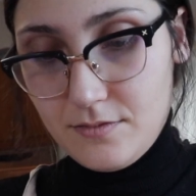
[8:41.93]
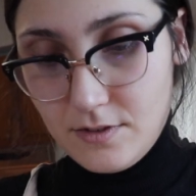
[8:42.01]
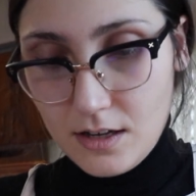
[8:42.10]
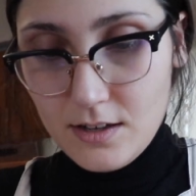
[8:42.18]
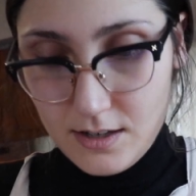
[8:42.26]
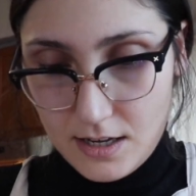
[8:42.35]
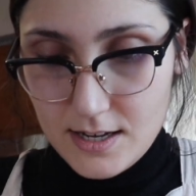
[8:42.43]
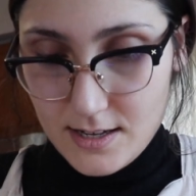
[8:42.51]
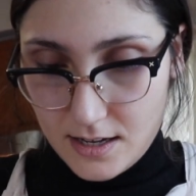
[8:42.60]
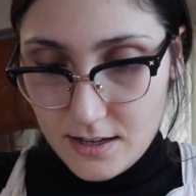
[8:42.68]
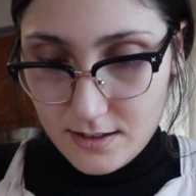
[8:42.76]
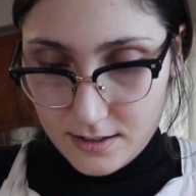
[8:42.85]

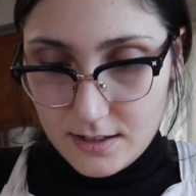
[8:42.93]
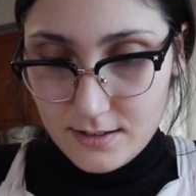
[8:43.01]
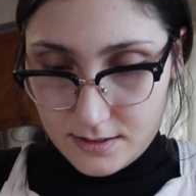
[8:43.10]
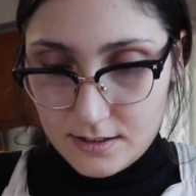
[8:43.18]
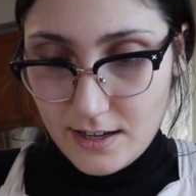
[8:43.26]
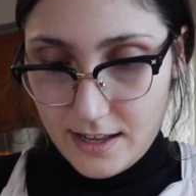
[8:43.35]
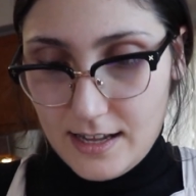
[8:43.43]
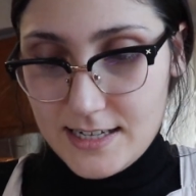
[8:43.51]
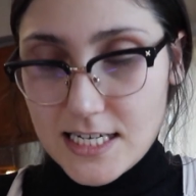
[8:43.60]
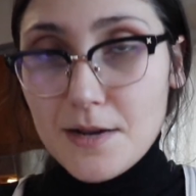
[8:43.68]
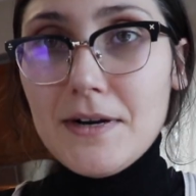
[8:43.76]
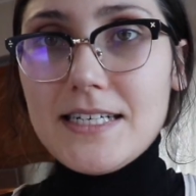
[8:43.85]
Okay,
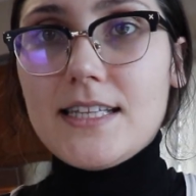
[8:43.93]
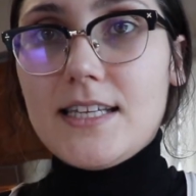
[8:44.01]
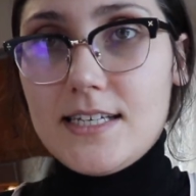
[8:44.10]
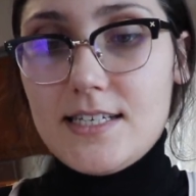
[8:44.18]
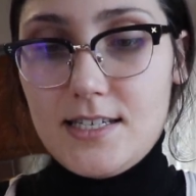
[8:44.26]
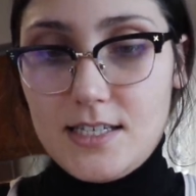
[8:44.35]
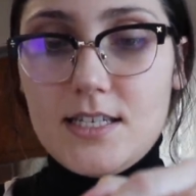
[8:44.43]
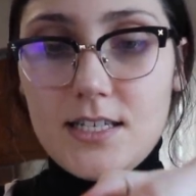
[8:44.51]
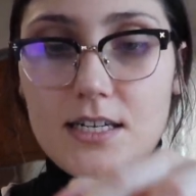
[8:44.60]
last time I did this,